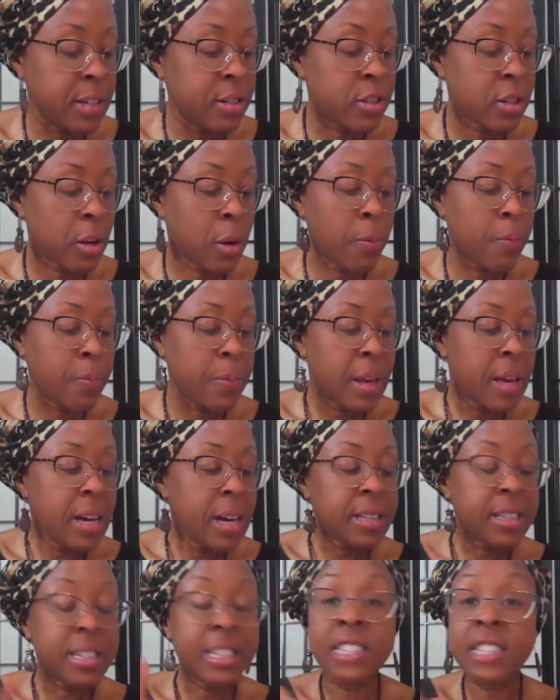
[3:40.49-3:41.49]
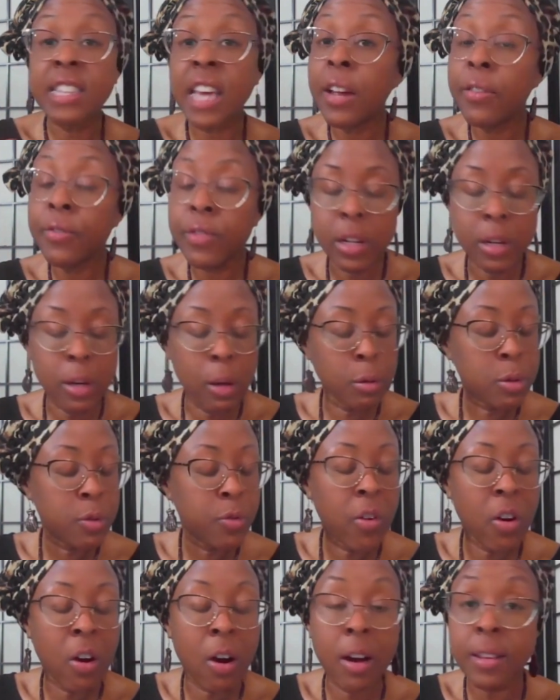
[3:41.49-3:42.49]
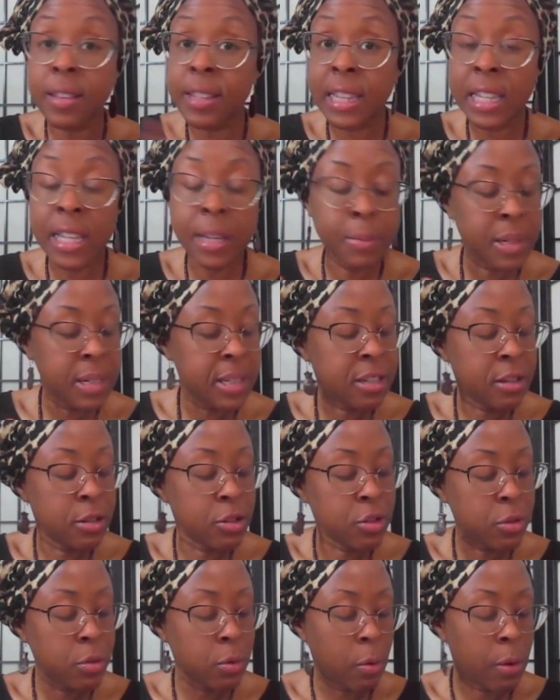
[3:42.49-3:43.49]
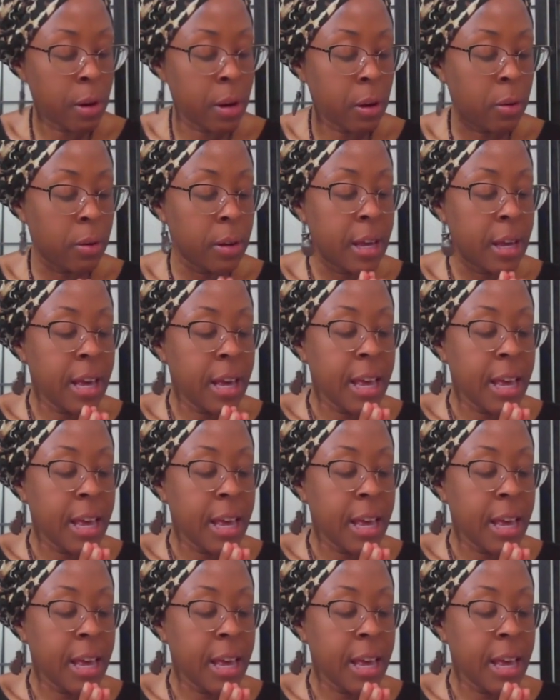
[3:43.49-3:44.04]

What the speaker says: So the safety notes for lemon essential oil,